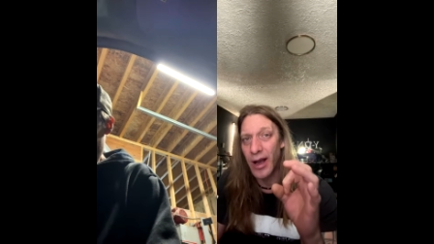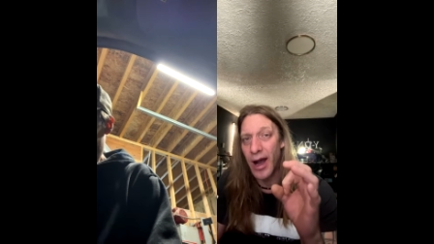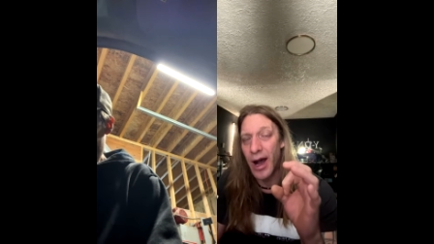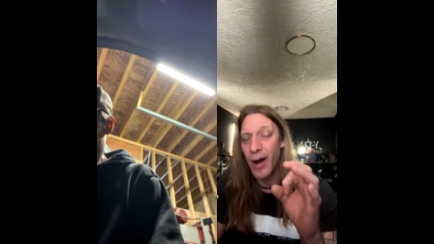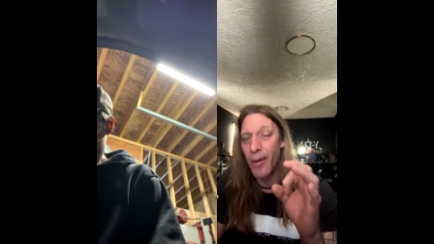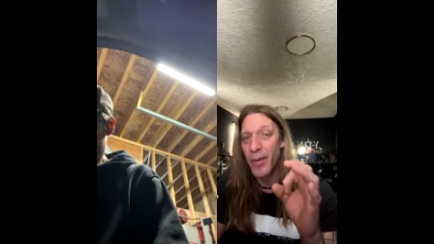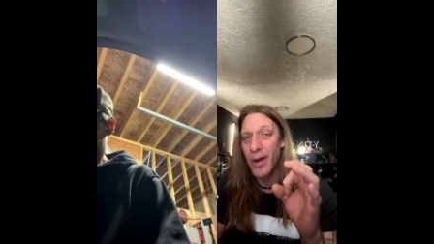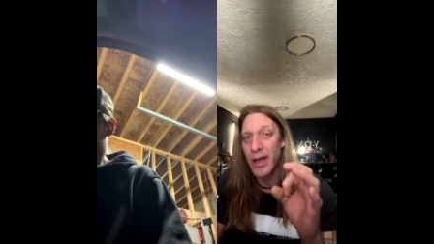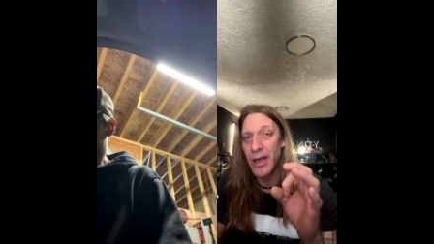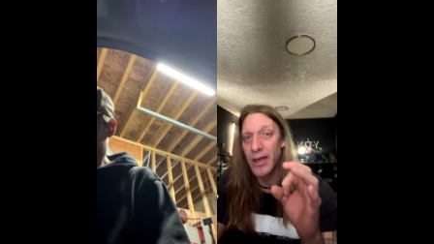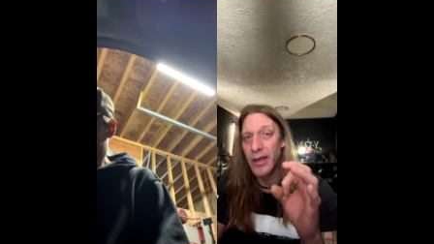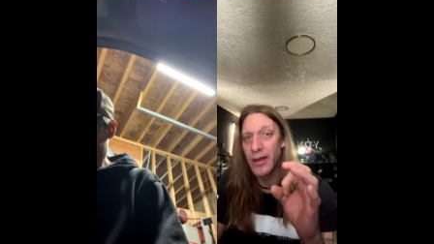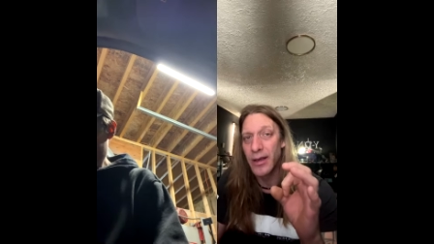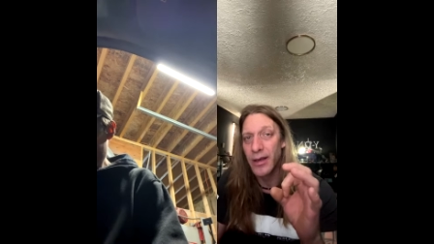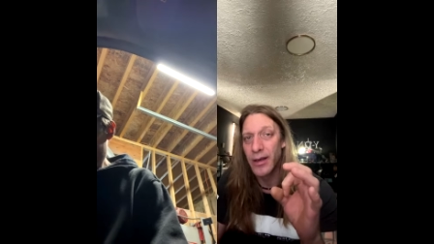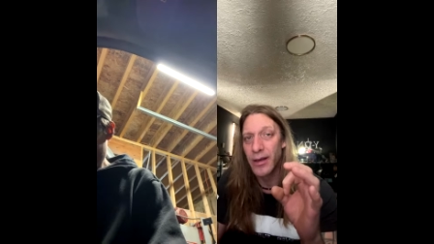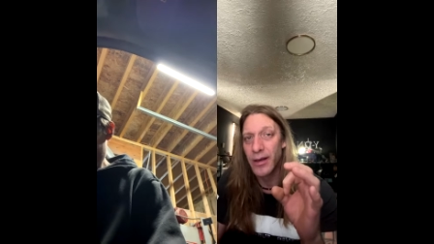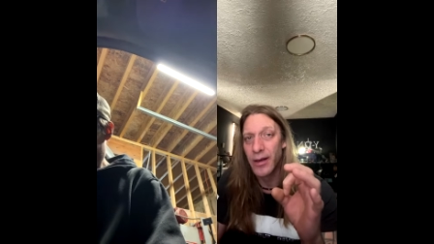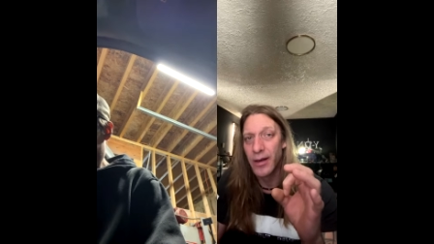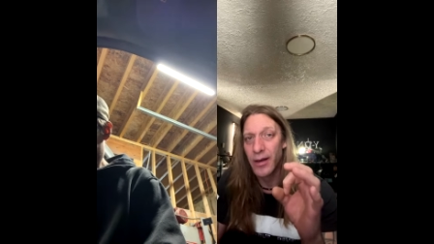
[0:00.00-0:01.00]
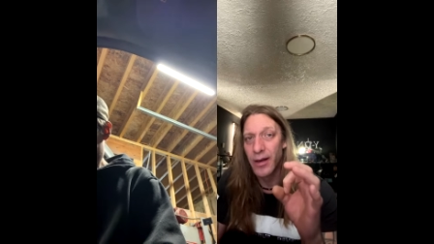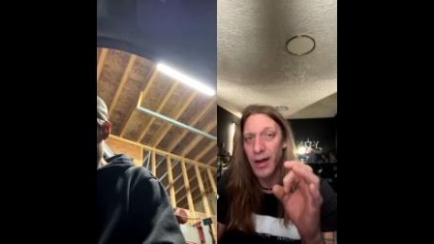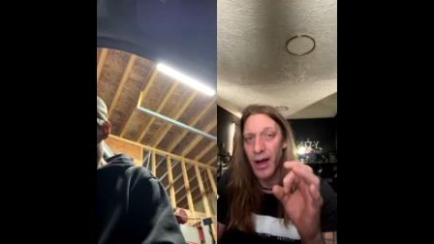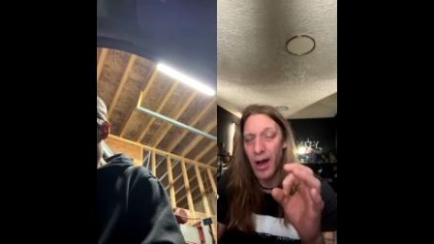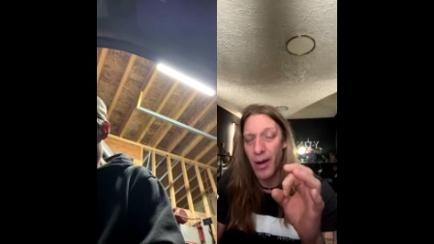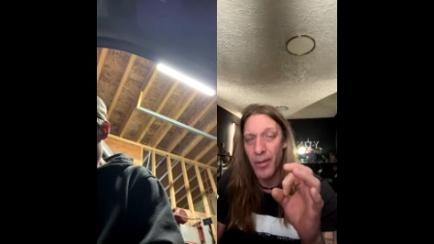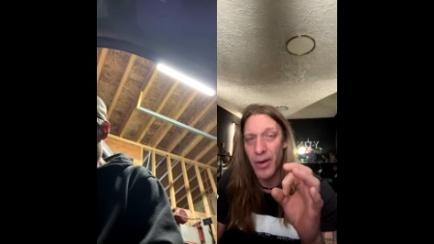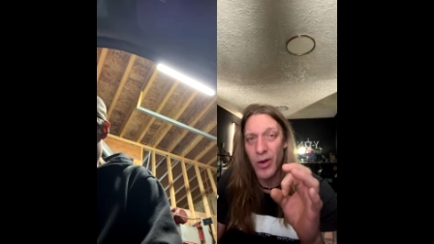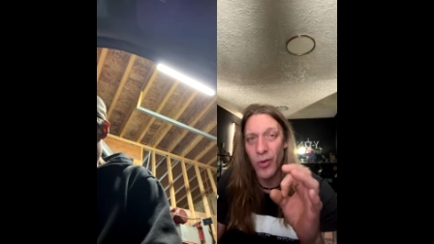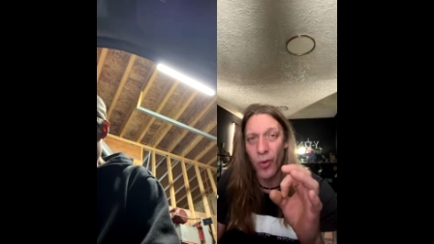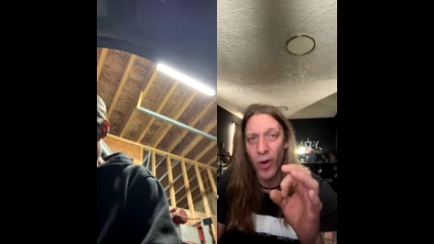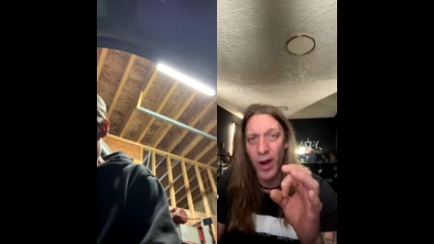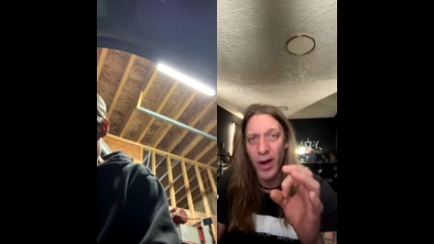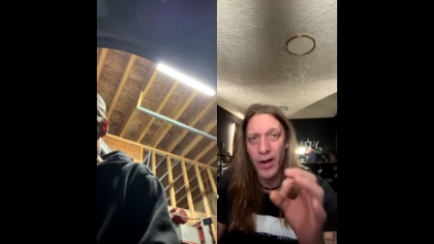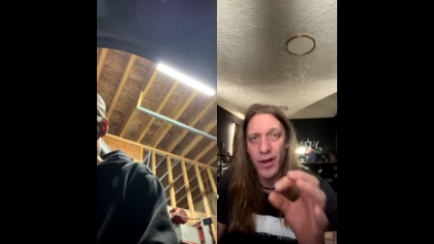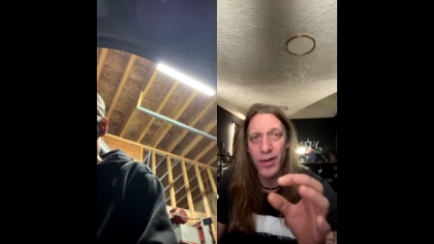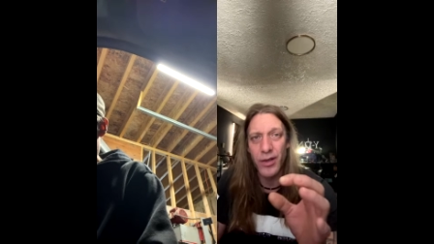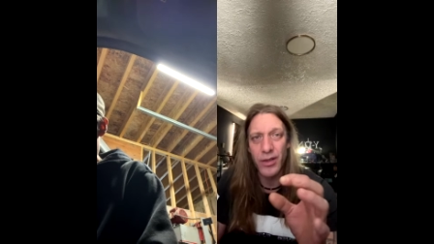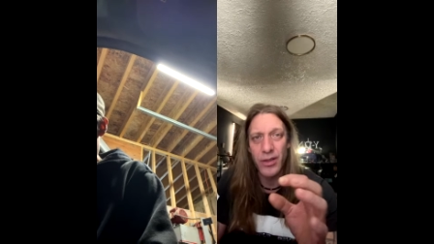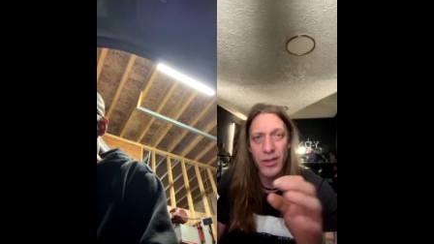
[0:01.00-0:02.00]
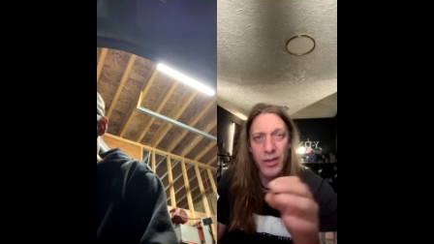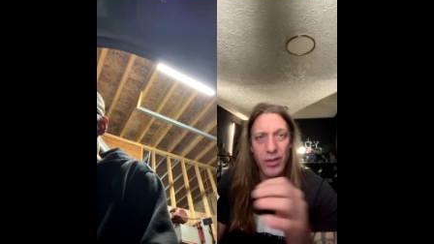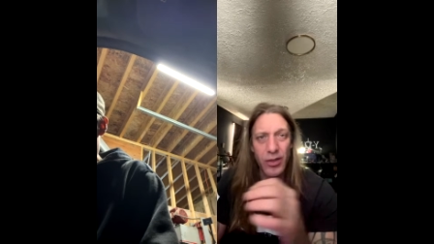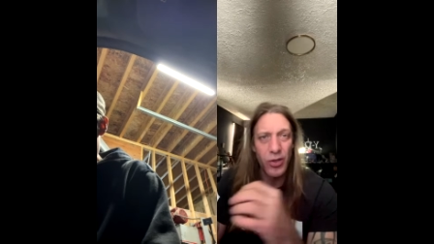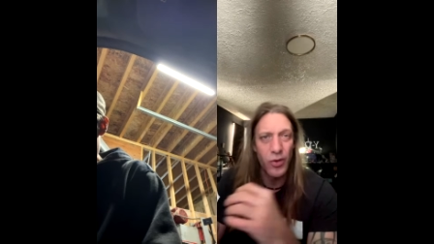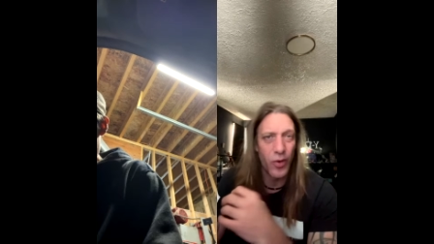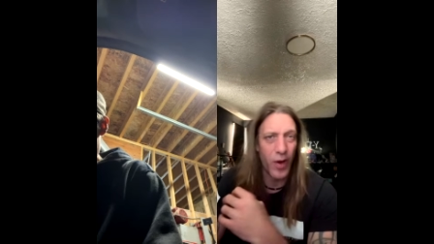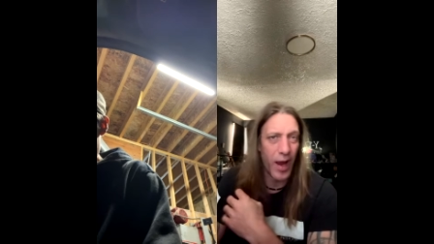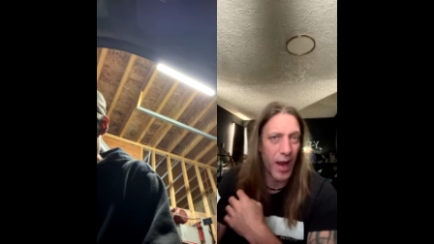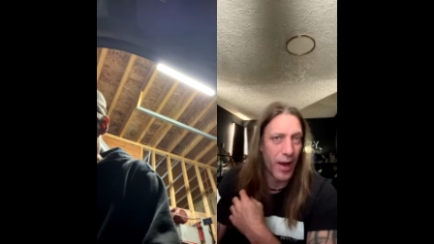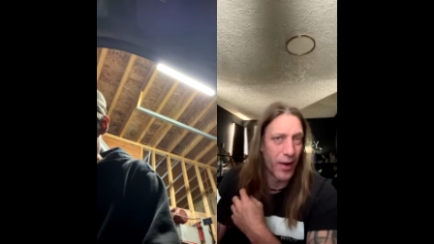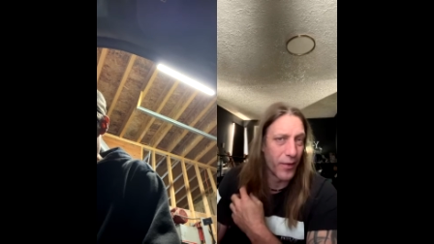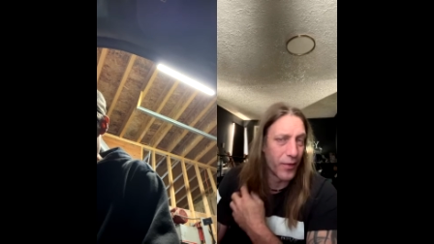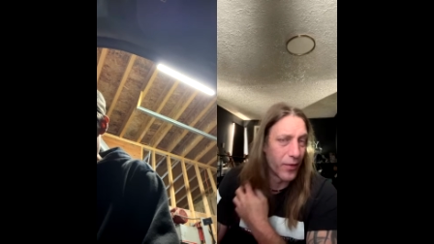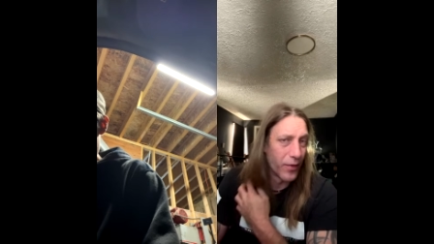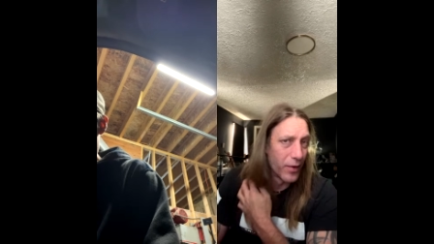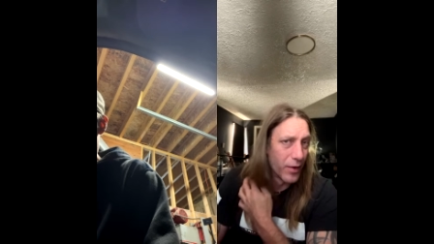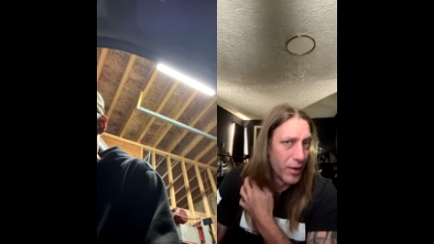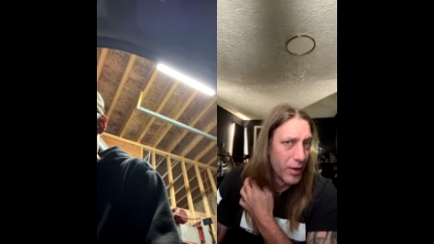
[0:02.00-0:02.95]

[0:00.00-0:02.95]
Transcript: How many wires do you have?